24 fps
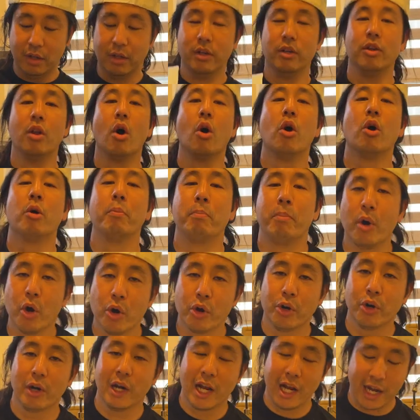No
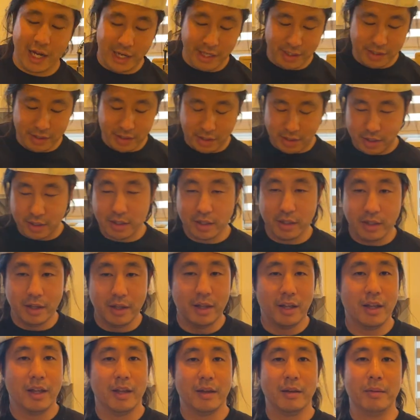borderlines.
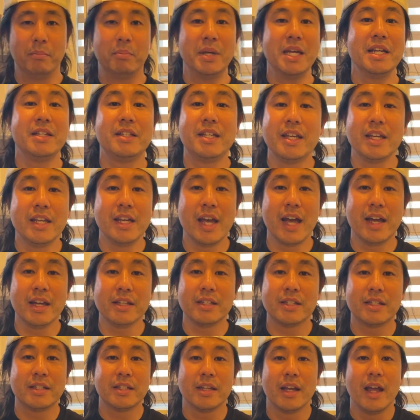B T
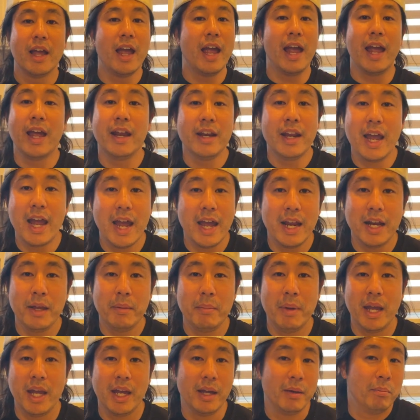S and
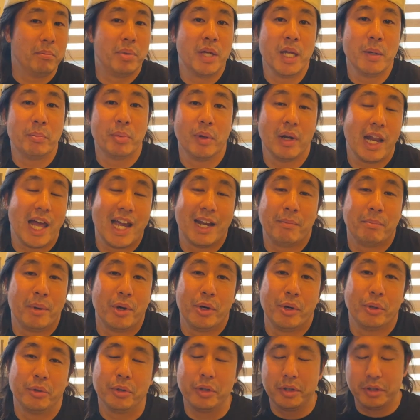anime, people like
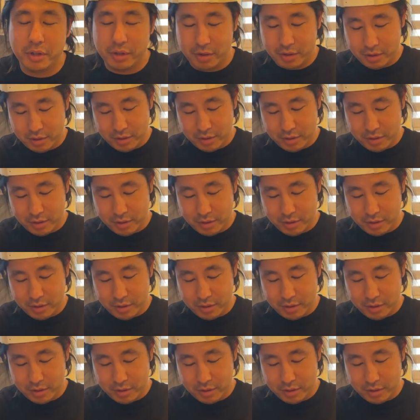both.